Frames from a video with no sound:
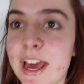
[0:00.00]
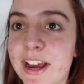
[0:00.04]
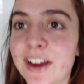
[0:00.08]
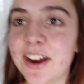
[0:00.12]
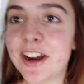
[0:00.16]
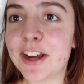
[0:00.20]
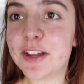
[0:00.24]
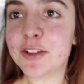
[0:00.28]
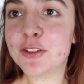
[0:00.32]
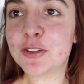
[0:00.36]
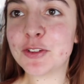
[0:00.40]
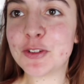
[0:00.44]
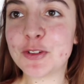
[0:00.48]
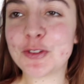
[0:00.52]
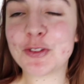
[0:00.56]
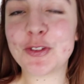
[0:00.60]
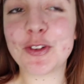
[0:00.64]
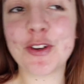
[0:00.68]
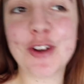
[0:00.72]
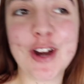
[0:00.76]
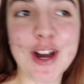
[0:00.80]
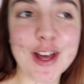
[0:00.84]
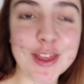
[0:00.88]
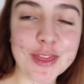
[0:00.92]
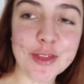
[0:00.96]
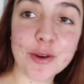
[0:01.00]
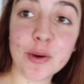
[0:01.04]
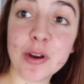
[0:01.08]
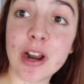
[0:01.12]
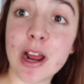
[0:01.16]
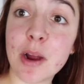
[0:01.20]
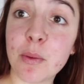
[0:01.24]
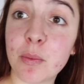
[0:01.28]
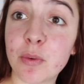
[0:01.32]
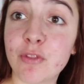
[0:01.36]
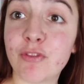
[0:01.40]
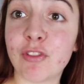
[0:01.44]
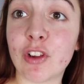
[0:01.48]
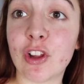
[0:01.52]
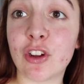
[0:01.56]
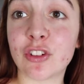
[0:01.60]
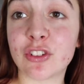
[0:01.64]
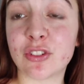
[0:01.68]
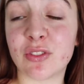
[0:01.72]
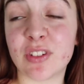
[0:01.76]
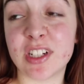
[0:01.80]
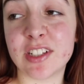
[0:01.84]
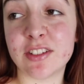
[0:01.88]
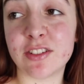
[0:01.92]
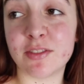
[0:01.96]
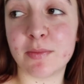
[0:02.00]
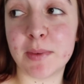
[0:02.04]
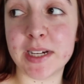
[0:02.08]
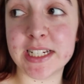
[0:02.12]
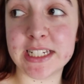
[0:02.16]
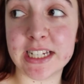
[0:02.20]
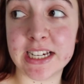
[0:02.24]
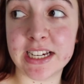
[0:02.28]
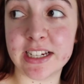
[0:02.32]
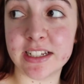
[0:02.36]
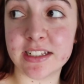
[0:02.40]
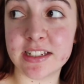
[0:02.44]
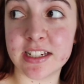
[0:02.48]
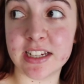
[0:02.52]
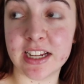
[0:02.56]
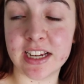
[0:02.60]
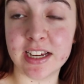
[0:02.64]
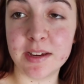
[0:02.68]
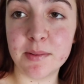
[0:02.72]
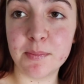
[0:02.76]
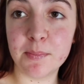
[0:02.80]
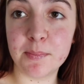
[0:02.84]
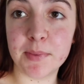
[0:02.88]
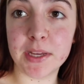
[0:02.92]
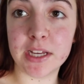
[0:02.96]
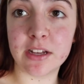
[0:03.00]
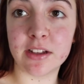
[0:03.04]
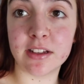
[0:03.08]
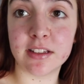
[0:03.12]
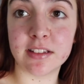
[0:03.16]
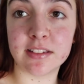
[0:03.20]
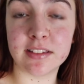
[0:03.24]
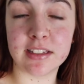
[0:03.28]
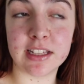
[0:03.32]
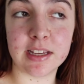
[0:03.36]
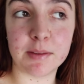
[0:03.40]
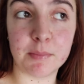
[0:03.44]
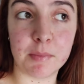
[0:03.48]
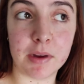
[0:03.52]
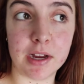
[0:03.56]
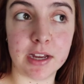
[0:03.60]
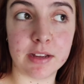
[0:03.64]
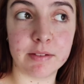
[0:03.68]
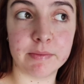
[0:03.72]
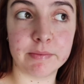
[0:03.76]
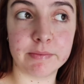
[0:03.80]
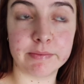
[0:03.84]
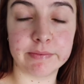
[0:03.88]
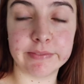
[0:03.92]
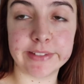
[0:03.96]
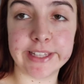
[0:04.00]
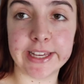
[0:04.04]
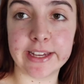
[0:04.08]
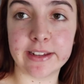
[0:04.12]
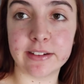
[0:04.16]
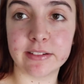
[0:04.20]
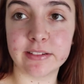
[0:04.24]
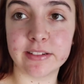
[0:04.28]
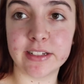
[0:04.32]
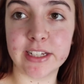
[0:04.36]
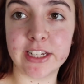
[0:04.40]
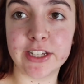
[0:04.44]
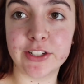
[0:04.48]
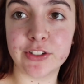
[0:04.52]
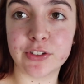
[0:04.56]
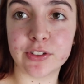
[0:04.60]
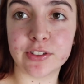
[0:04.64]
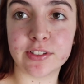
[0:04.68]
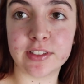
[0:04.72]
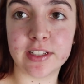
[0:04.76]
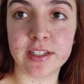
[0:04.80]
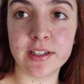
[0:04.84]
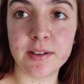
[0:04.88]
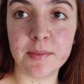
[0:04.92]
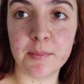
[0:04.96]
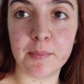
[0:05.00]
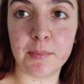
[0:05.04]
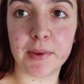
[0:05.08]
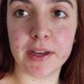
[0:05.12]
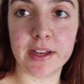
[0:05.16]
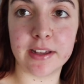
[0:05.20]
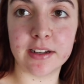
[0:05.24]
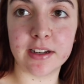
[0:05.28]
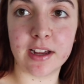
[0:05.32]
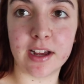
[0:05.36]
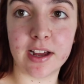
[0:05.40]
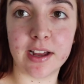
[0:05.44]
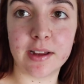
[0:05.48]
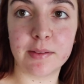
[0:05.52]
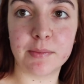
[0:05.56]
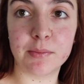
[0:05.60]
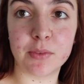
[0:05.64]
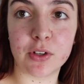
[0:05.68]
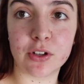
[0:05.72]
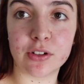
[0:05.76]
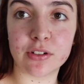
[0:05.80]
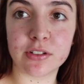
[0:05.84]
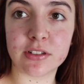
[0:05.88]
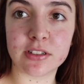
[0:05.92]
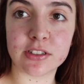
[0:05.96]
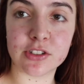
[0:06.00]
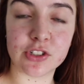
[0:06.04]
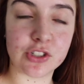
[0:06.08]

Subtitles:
Hey guys, so I thought I would vlog the rest of my day today because it might get interesting, but I'm not